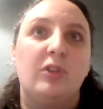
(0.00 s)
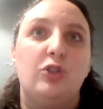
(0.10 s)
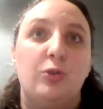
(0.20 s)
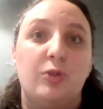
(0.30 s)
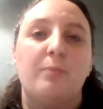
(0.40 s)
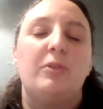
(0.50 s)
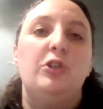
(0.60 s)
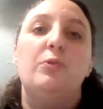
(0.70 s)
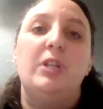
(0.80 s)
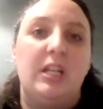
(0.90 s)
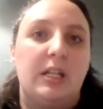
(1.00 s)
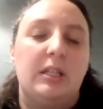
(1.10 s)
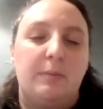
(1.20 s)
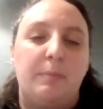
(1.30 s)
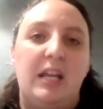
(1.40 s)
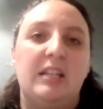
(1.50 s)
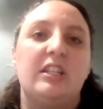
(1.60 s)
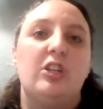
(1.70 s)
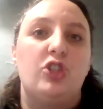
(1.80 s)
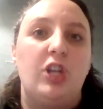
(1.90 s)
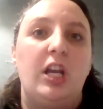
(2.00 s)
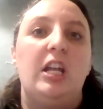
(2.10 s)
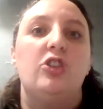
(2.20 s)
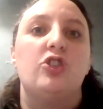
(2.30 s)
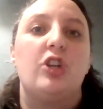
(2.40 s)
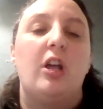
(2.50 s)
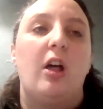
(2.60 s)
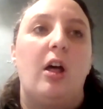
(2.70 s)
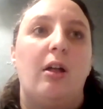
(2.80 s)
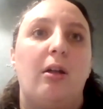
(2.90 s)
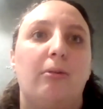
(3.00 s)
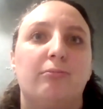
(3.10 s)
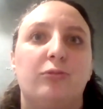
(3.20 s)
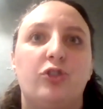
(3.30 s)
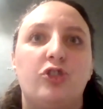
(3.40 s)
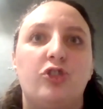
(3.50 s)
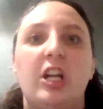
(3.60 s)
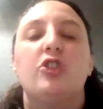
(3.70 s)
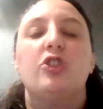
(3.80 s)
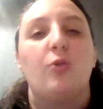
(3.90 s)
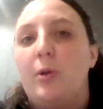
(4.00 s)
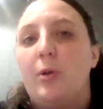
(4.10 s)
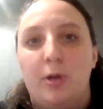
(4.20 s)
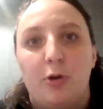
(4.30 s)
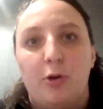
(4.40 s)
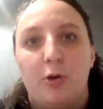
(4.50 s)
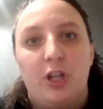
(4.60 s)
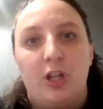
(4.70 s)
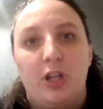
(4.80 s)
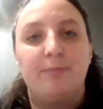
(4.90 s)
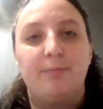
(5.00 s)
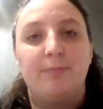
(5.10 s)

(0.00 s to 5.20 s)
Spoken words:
do something unique in the space and change the way we approach things?